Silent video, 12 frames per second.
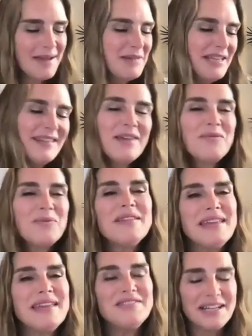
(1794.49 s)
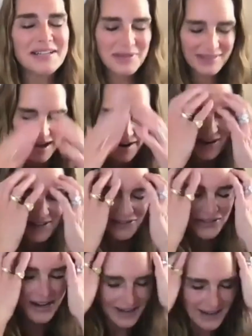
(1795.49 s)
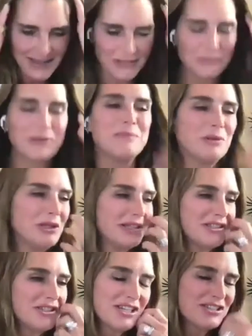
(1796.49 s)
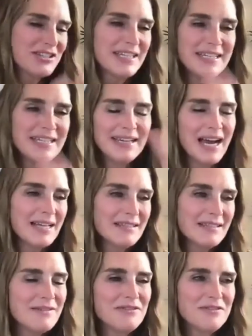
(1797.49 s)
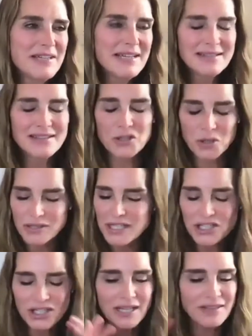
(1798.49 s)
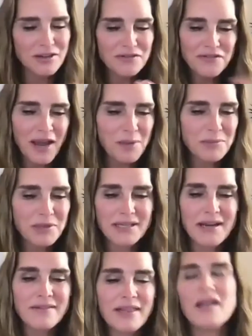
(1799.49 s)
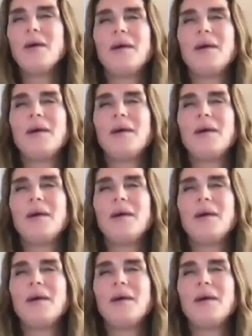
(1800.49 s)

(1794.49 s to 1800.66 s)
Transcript: I mean, what they've done with that restaurant and as people, it's just, I love the tradition and their family and everything.